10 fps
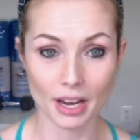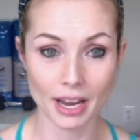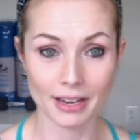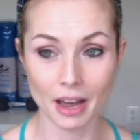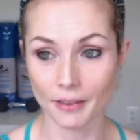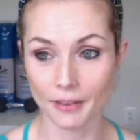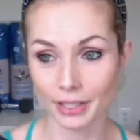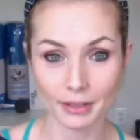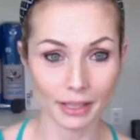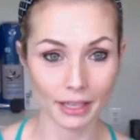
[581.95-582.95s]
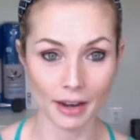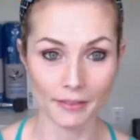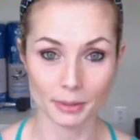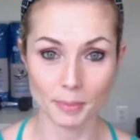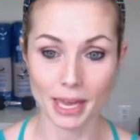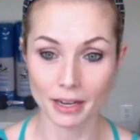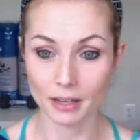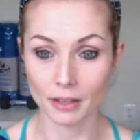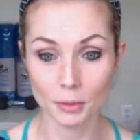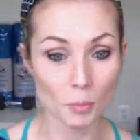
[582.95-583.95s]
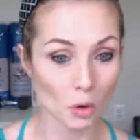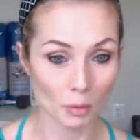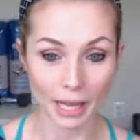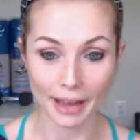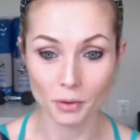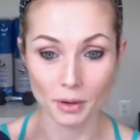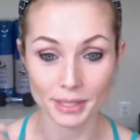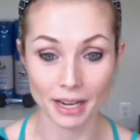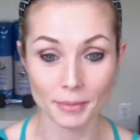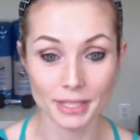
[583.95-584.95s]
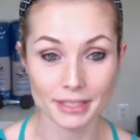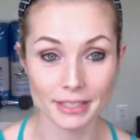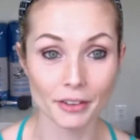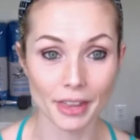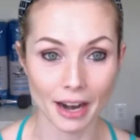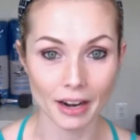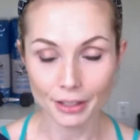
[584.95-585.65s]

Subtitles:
And now I've kind of expanded it onto more platforms, and I'm still there.